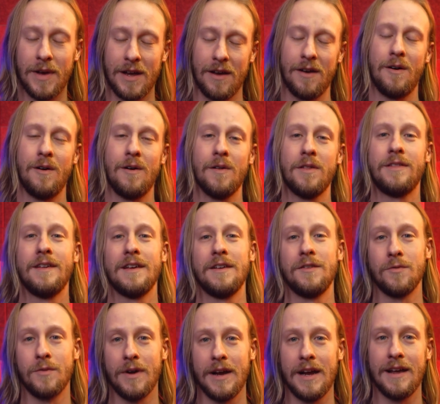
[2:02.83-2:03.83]
make all
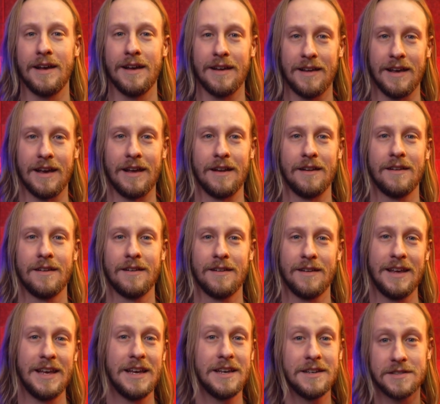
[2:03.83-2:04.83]
things right again.
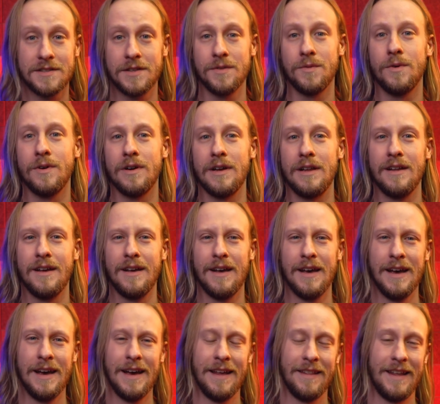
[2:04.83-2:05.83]
He is the one
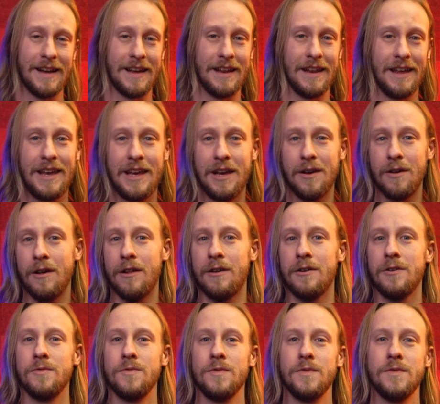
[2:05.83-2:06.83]
that can heal all
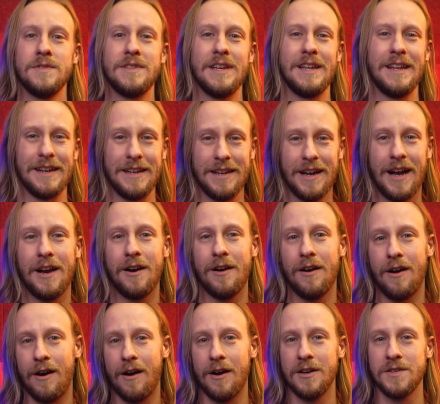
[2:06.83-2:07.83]
our wounds and ignite our
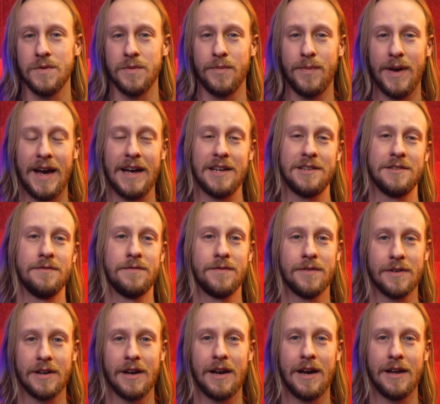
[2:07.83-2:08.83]
hearts with passion
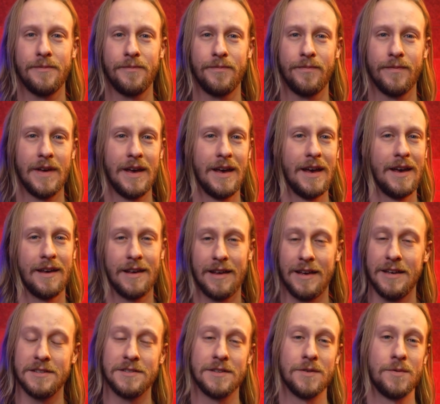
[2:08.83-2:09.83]
for God.
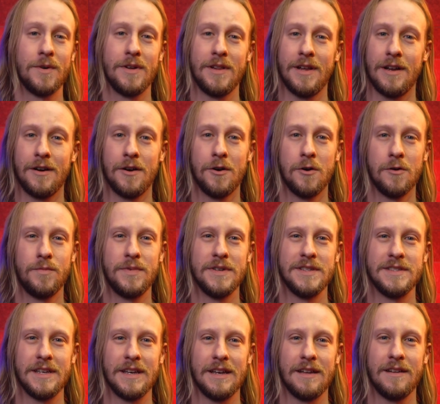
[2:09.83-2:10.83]
He is the one that our hope
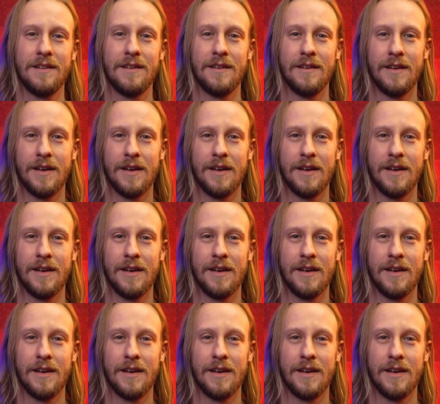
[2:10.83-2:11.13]
is in.